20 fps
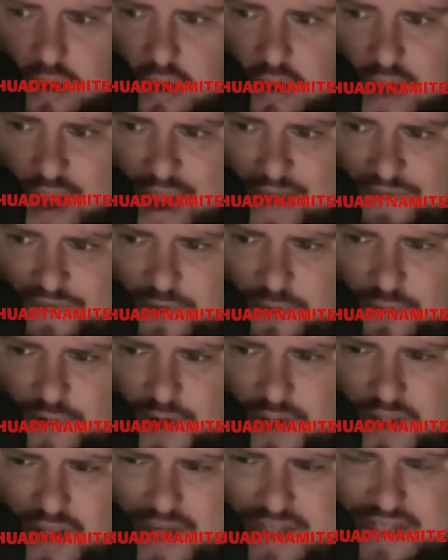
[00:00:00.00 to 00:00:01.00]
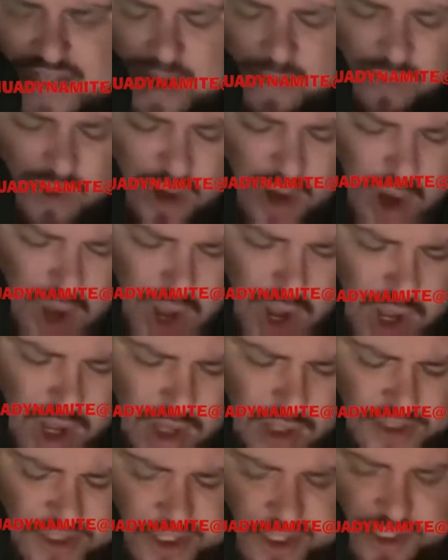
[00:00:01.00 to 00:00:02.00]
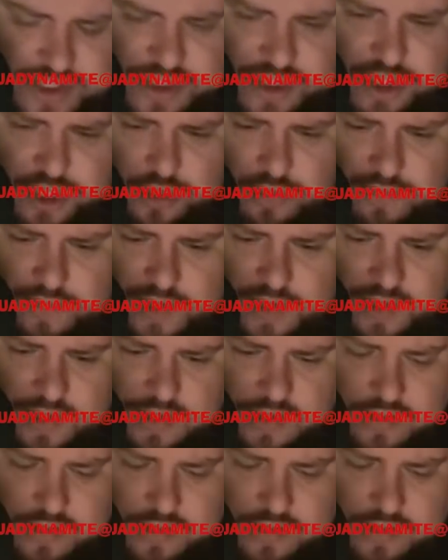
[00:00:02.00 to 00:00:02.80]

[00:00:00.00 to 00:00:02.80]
have to realize that we're all just human.